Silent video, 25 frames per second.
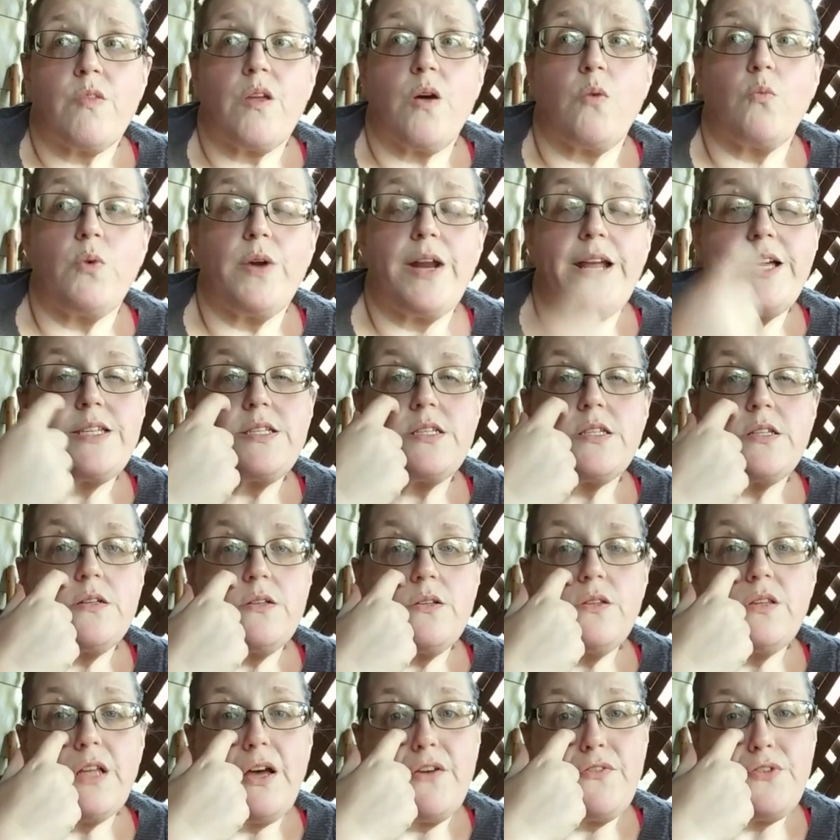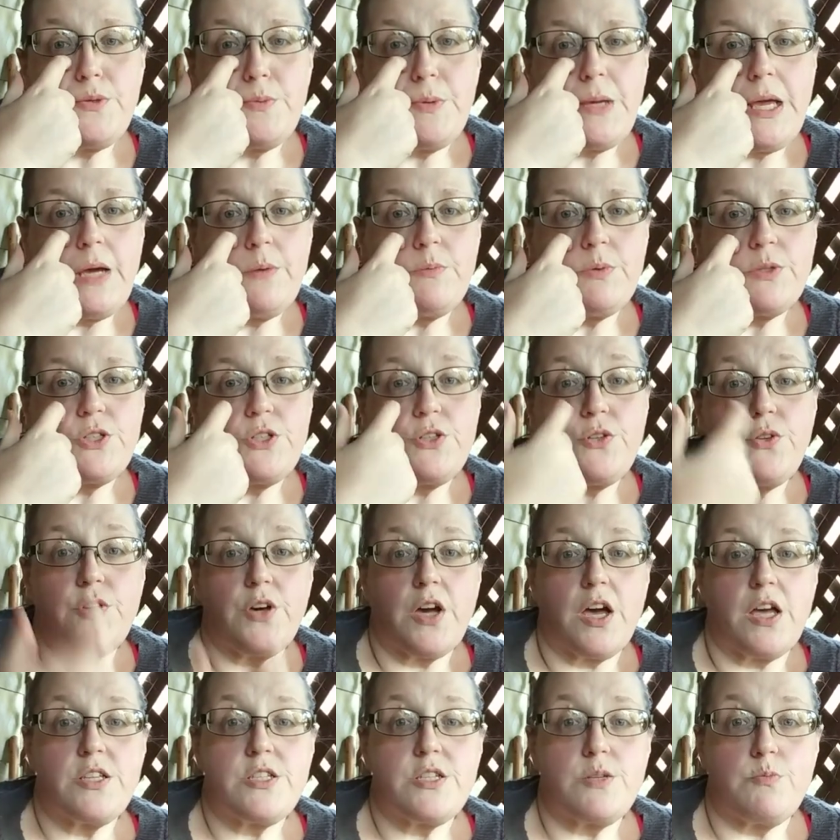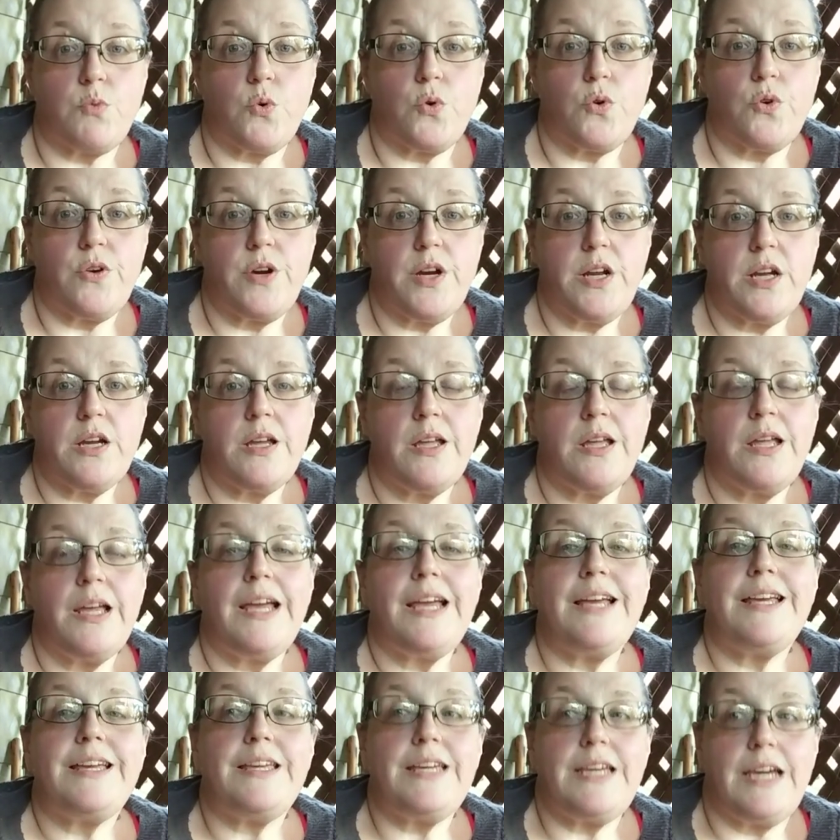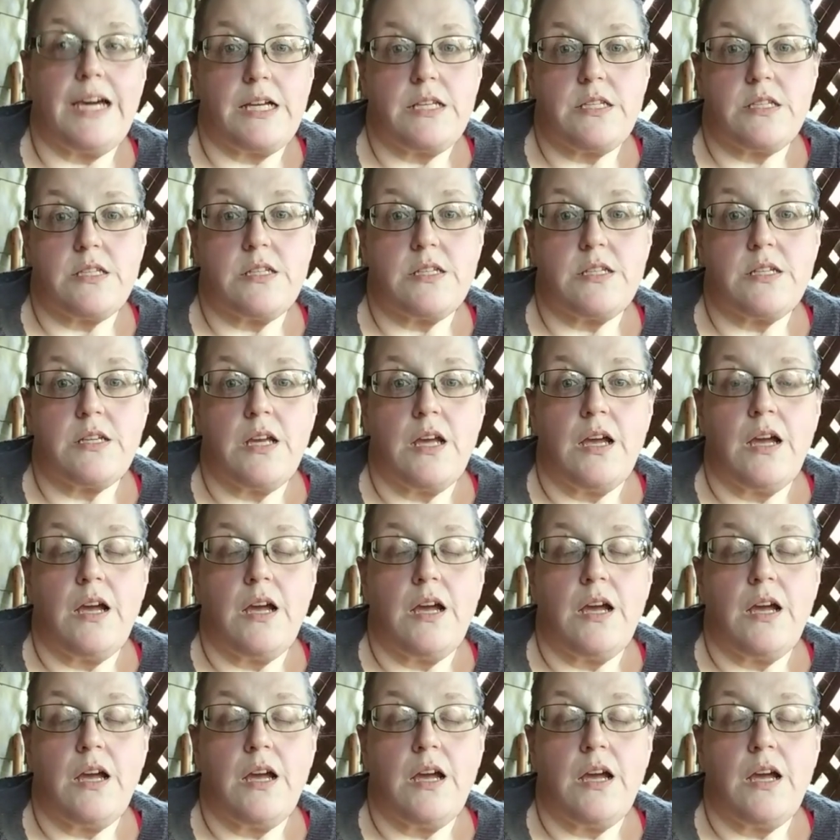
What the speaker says: Would I still love to be able to do the custom ordering? Yes.